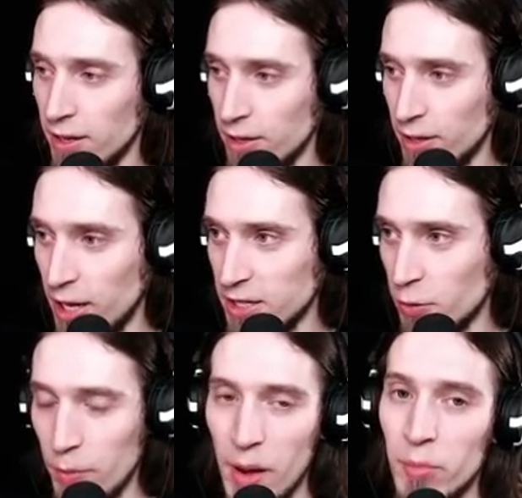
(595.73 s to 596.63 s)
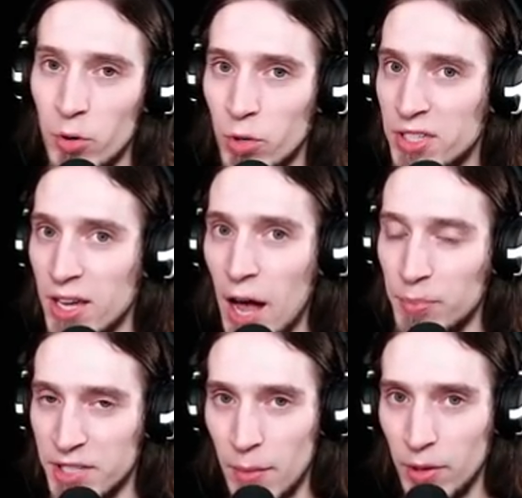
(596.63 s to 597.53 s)
as you remember, we
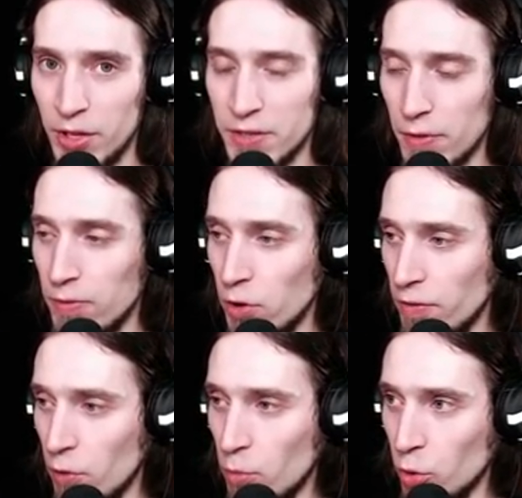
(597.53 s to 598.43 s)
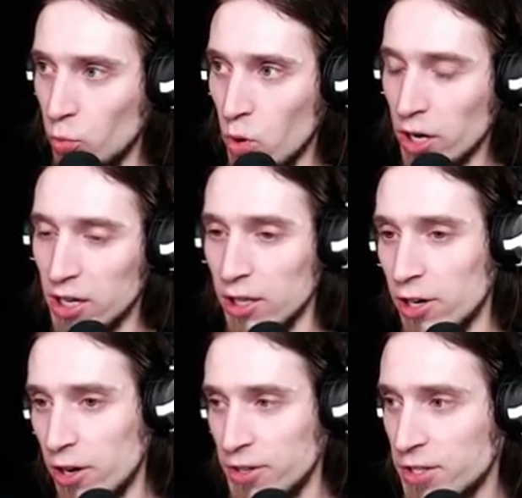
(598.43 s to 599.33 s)
upsampled this from 44.1
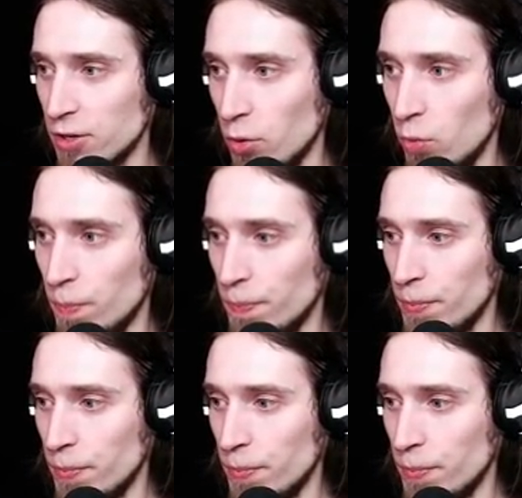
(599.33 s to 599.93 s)
kilohertz, so